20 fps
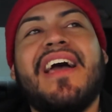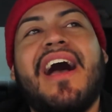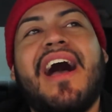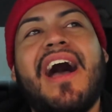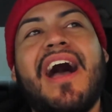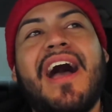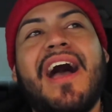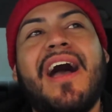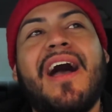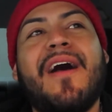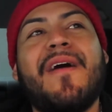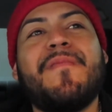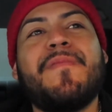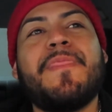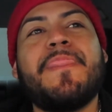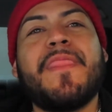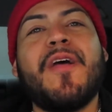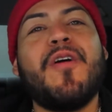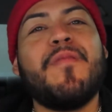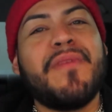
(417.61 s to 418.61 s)

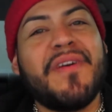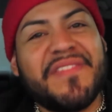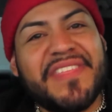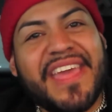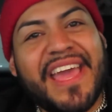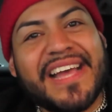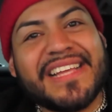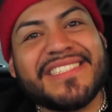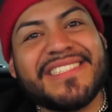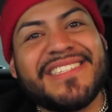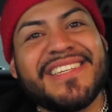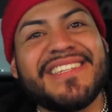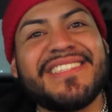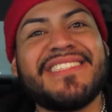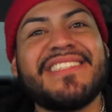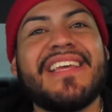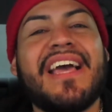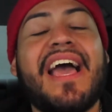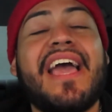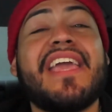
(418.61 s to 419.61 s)
Um, home of the
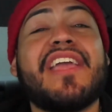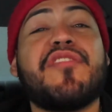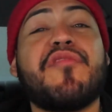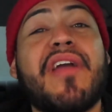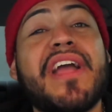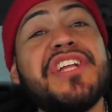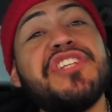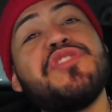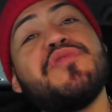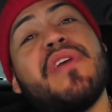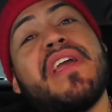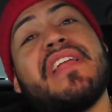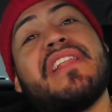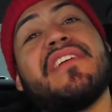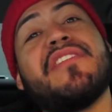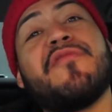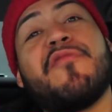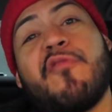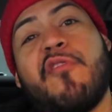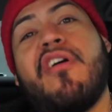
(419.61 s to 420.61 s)
Aztecs. I
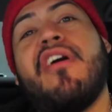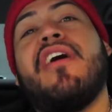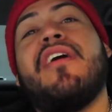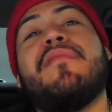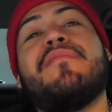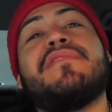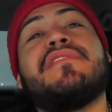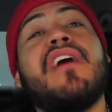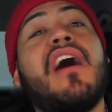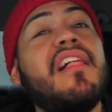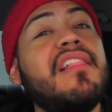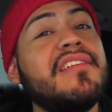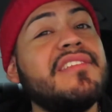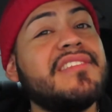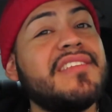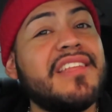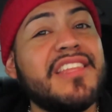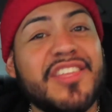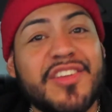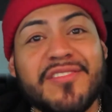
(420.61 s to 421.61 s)
graduated from
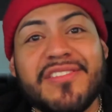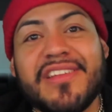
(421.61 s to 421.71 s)
Tolleson